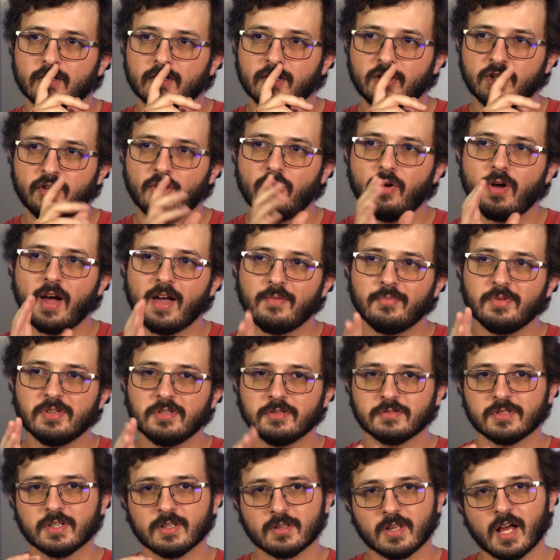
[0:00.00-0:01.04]
You know, I've been
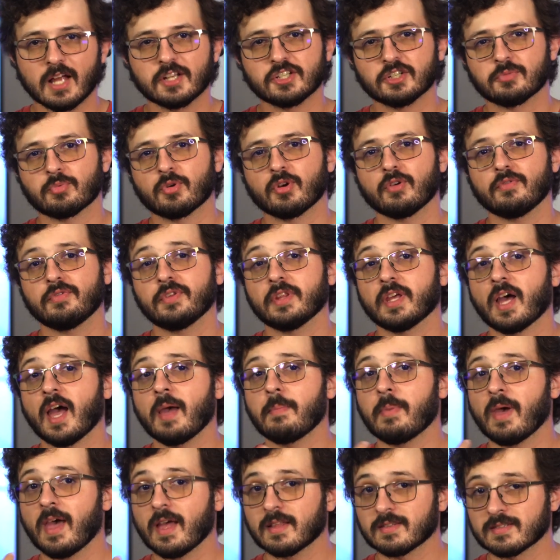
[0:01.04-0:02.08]
using Logic Pro for the
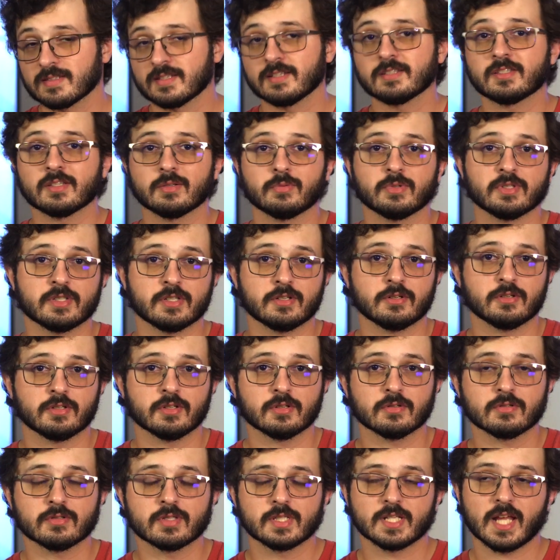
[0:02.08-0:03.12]
iPad since it was
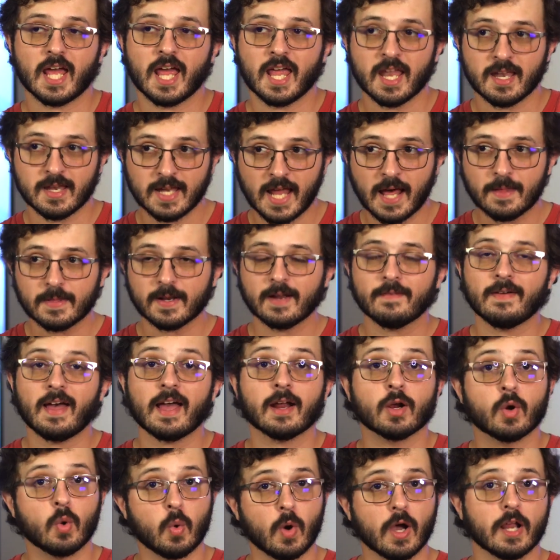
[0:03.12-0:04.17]
introduced, and now that I've
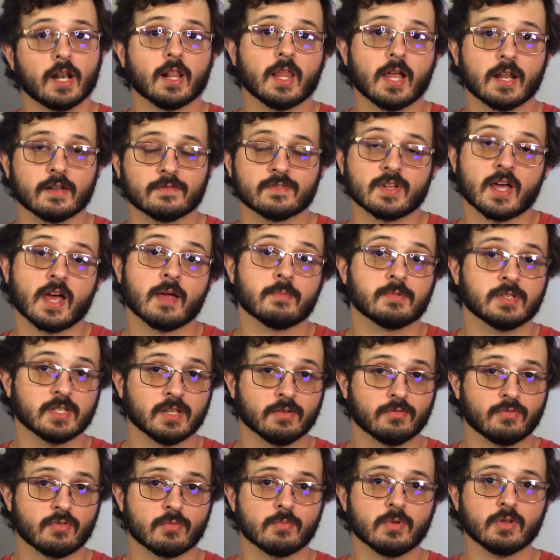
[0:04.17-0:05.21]
had quite a lot of time to
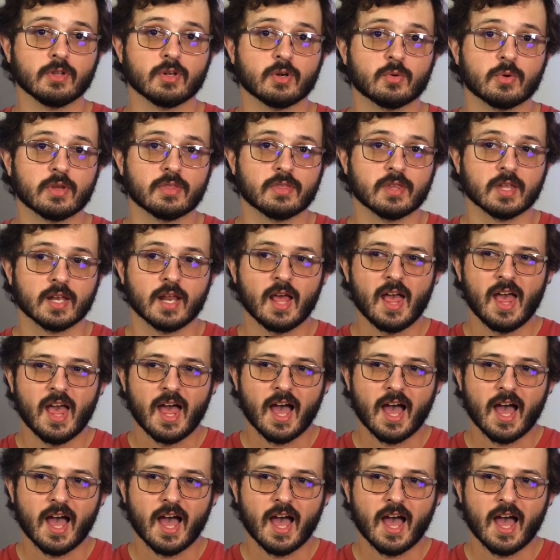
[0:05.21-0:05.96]
get familiar with it,